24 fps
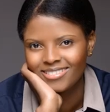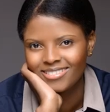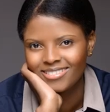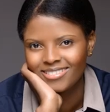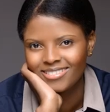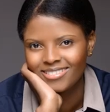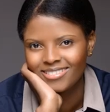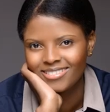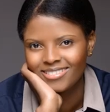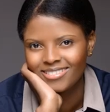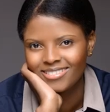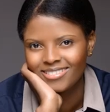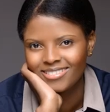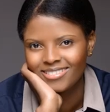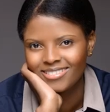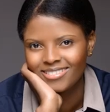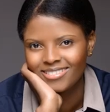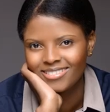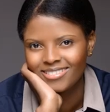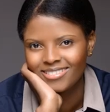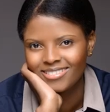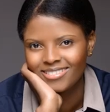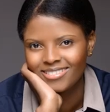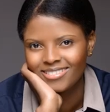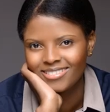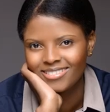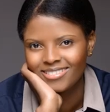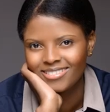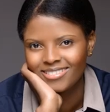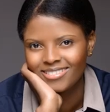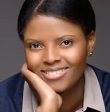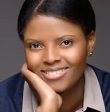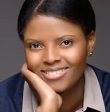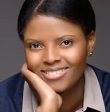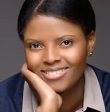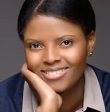
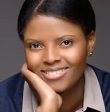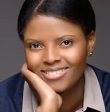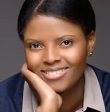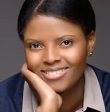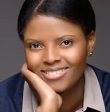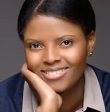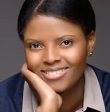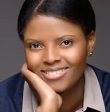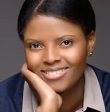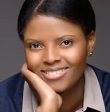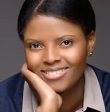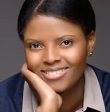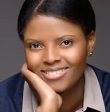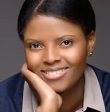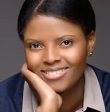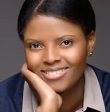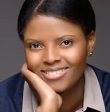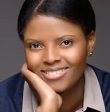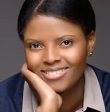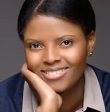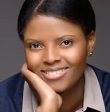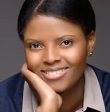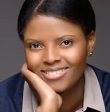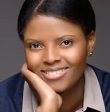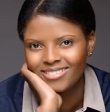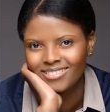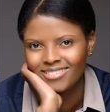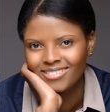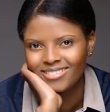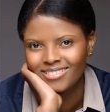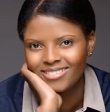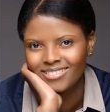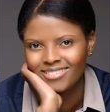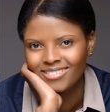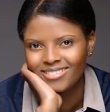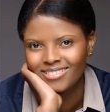
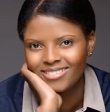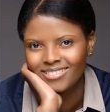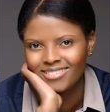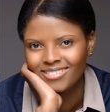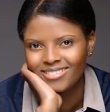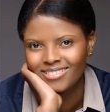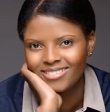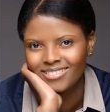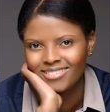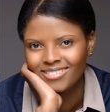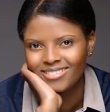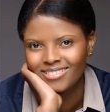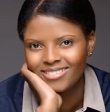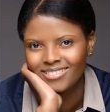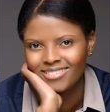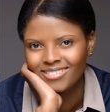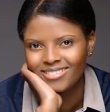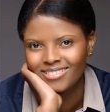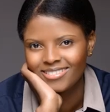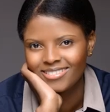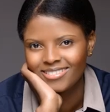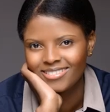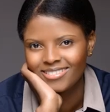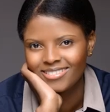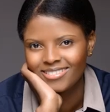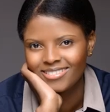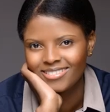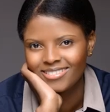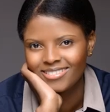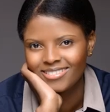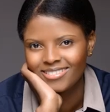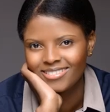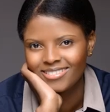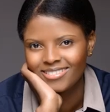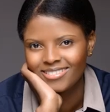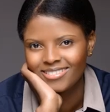
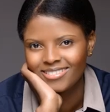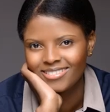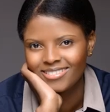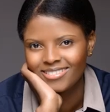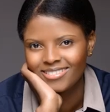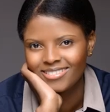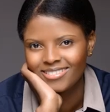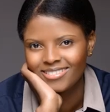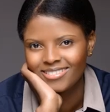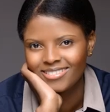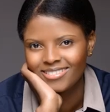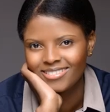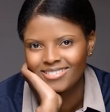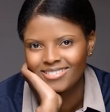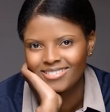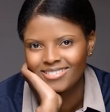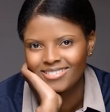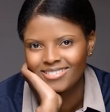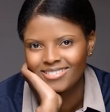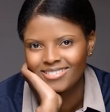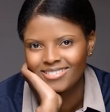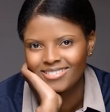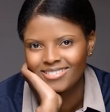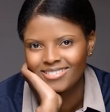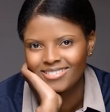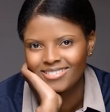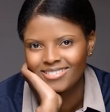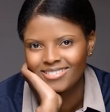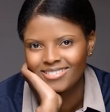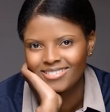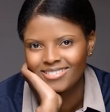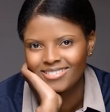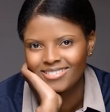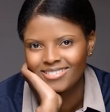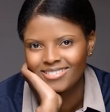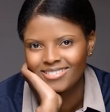
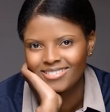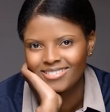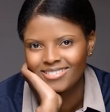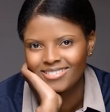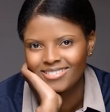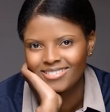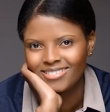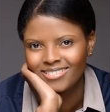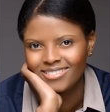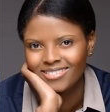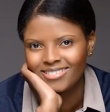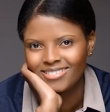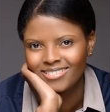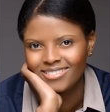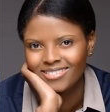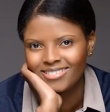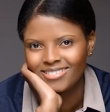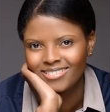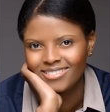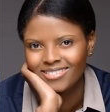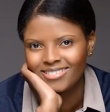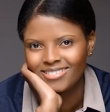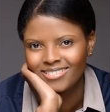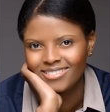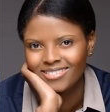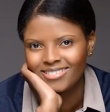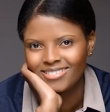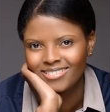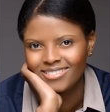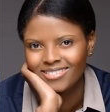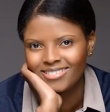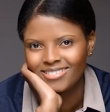(no lip movement)